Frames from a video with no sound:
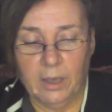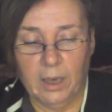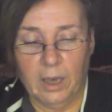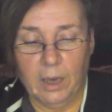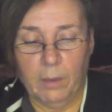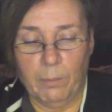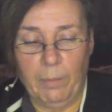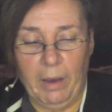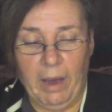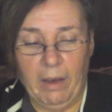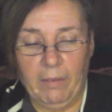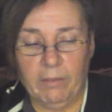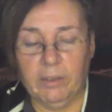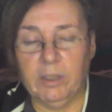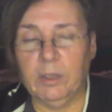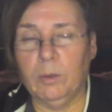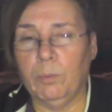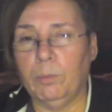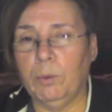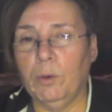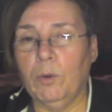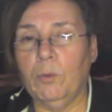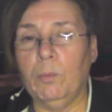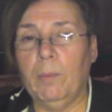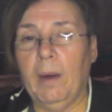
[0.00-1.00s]
having to
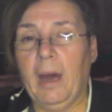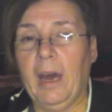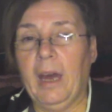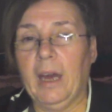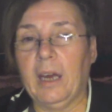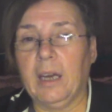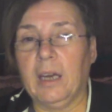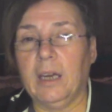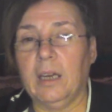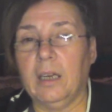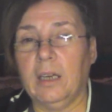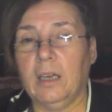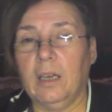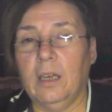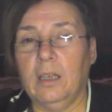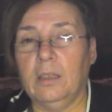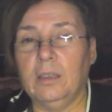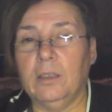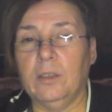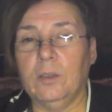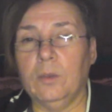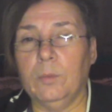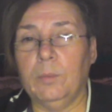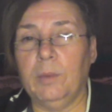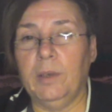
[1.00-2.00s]
pull back a
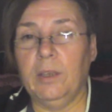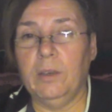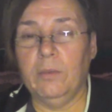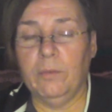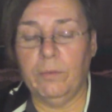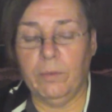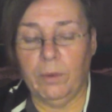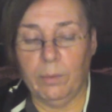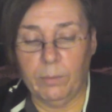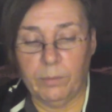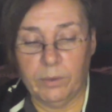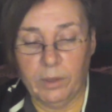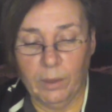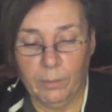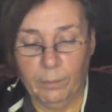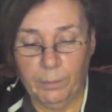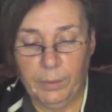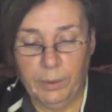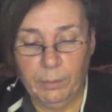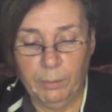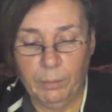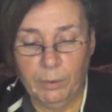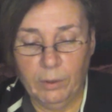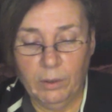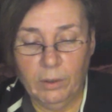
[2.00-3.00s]
little bit from some
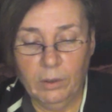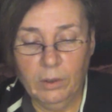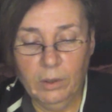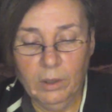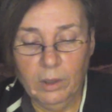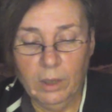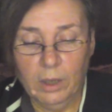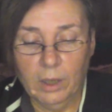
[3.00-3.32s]
people.